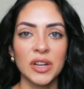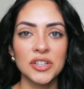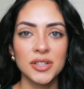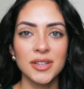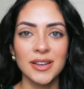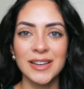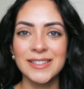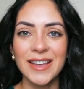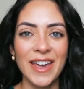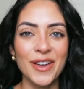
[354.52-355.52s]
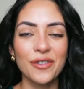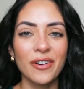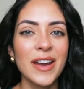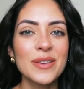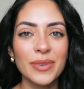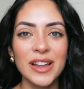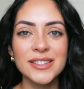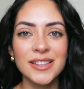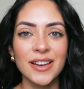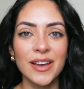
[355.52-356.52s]
Manchester is a great
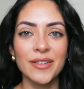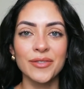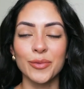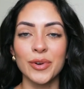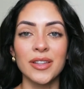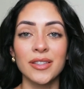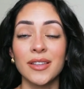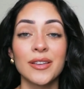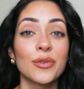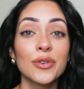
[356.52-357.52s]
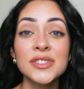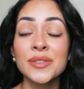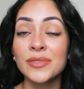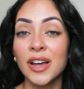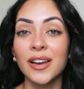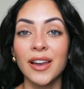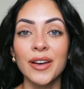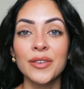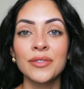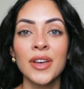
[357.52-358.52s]
place to live with an awesome
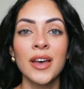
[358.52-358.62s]
nightlife,